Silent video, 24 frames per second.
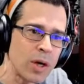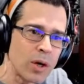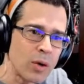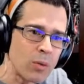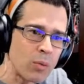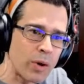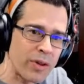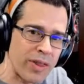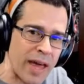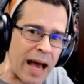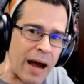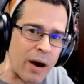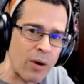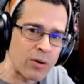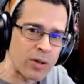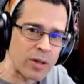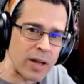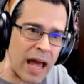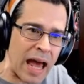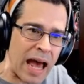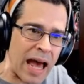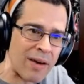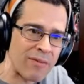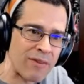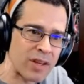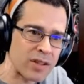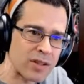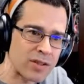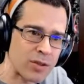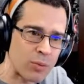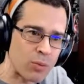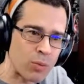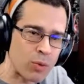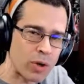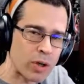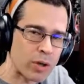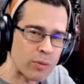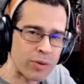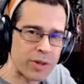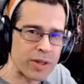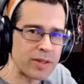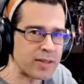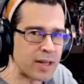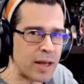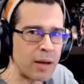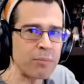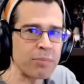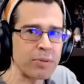without having to work with a
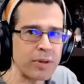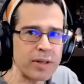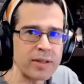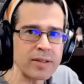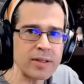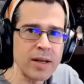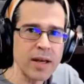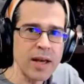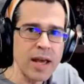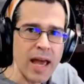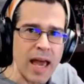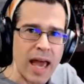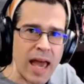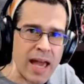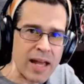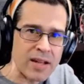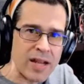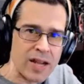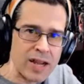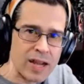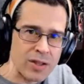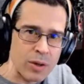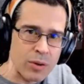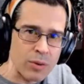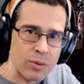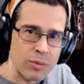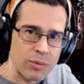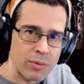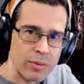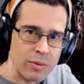template. And so